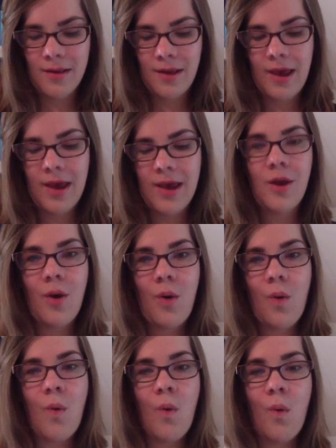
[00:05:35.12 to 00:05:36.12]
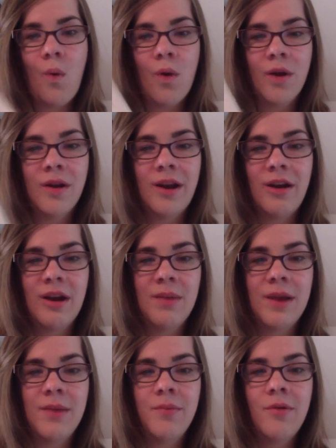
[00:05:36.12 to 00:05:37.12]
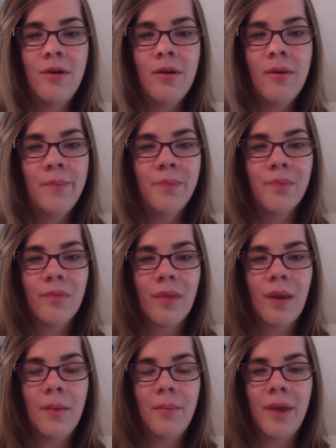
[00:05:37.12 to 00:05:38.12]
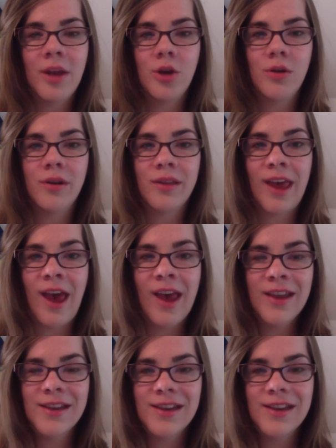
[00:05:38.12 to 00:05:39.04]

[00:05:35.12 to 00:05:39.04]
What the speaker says: It's Ordinary People by Judith Guest.